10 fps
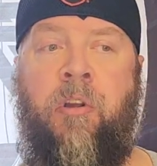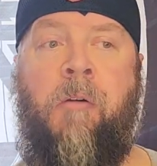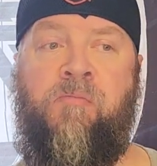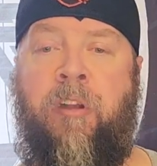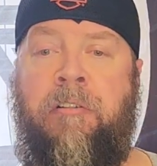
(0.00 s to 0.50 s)

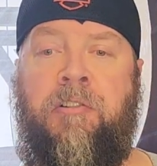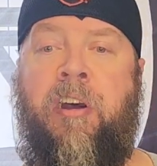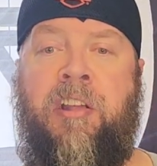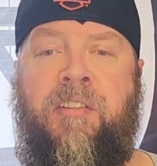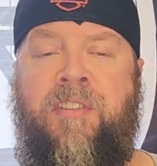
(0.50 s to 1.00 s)
I don't
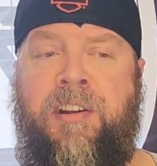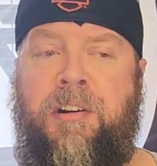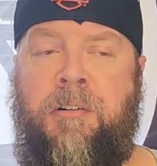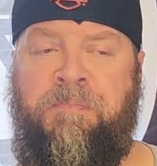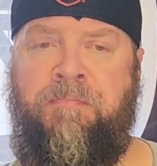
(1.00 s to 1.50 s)
know how they
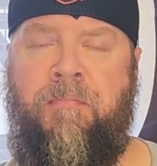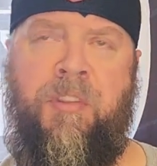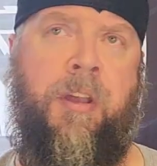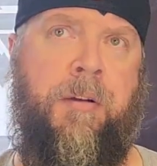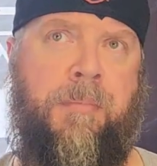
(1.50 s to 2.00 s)
figured
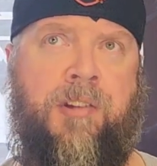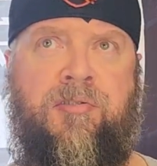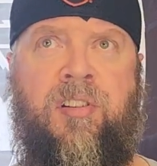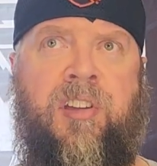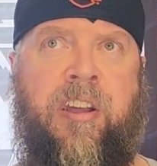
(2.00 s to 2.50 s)
uh,
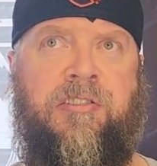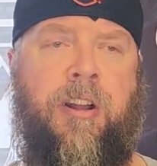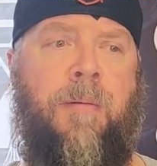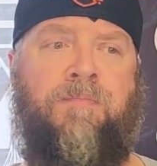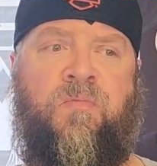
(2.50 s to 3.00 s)
mustard and
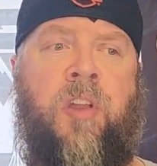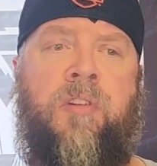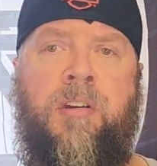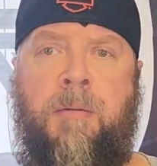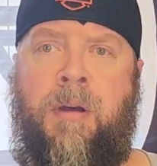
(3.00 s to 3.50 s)
ketchup
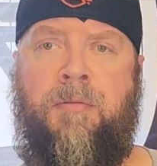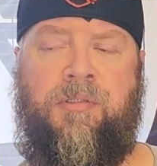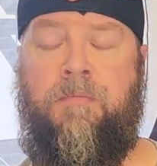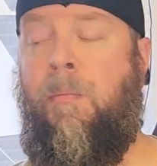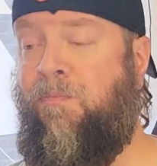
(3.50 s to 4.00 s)
and then come out
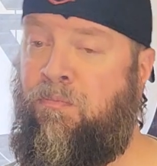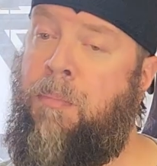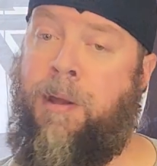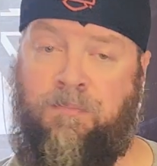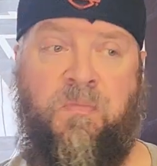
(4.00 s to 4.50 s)
with,
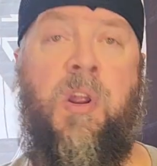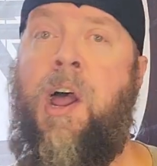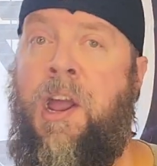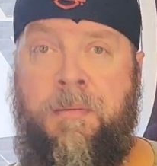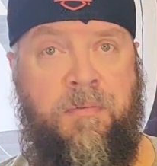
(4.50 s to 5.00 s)
but
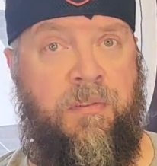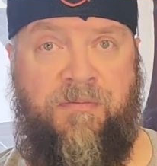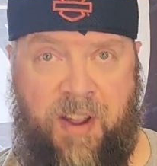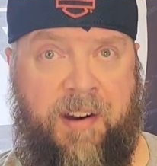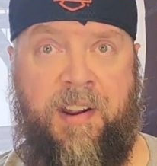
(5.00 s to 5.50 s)
I am
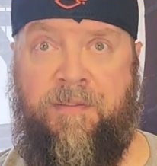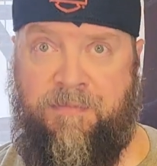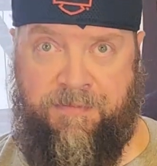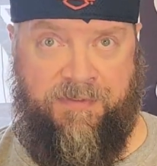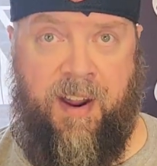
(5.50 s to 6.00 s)
very,
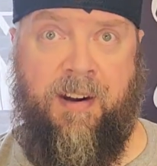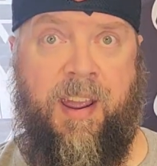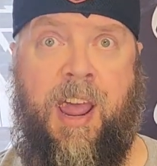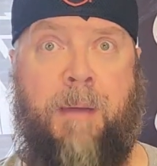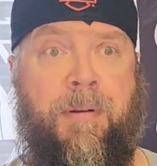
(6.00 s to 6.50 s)

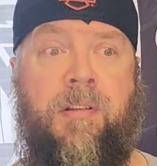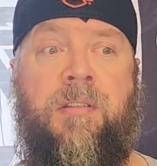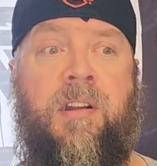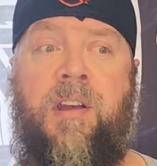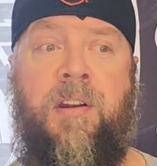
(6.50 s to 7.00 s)
very happy
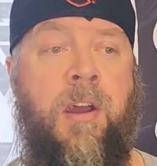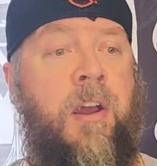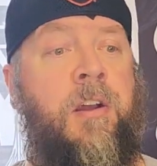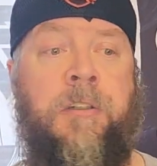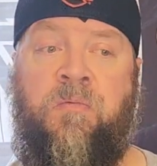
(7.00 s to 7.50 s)
that they did.
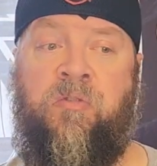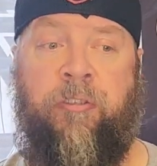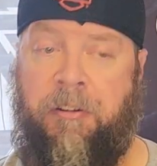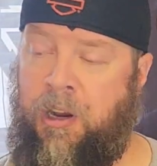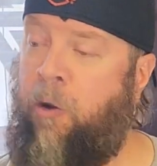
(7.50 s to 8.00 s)

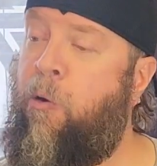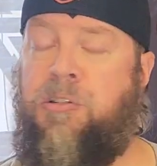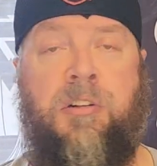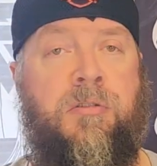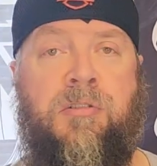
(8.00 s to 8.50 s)
And I
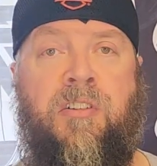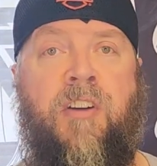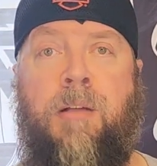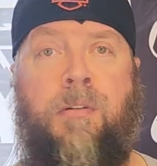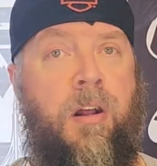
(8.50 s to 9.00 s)
wish this was
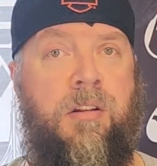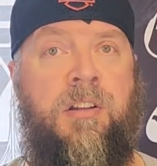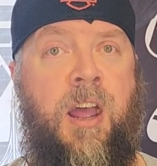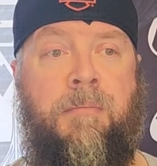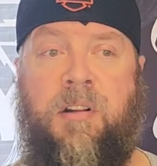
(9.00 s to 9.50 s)
available all the
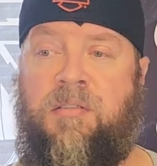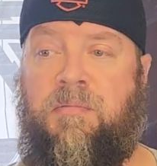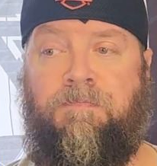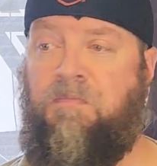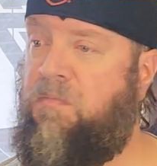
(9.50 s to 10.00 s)
time
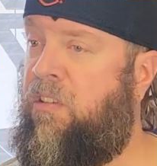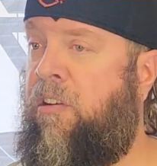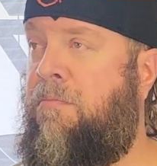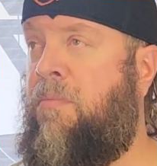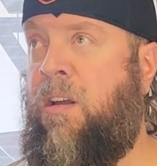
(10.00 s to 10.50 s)
because
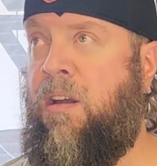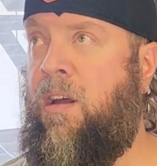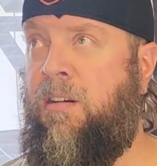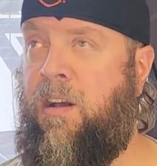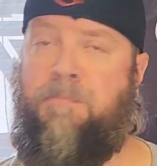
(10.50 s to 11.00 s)
I
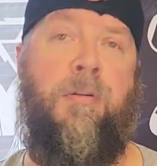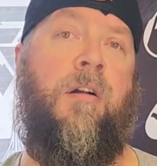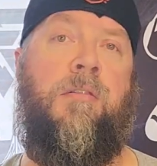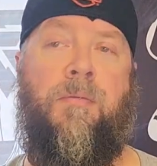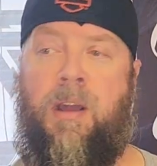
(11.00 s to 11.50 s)
got, I put
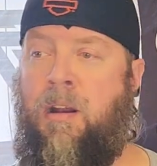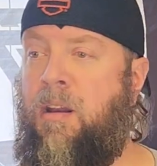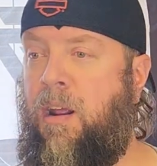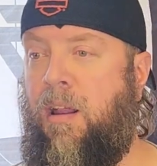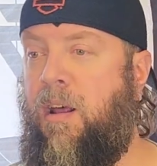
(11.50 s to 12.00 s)
all the weight
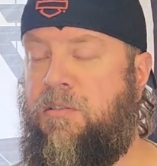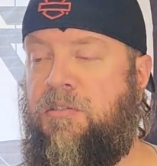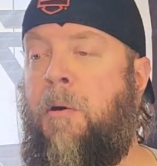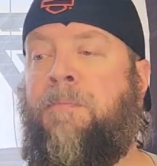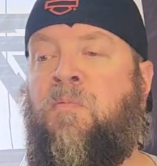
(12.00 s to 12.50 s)
on, I lost.
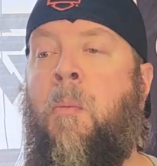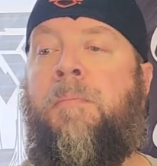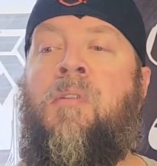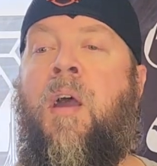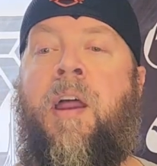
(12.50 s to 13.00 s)
So
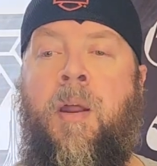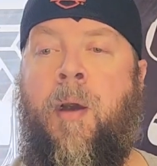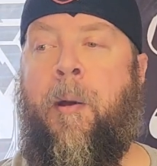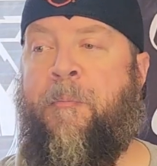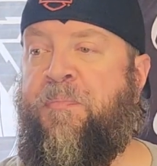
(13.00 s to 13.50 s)

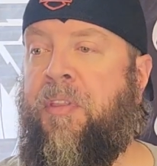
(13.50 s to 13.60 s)
anyway,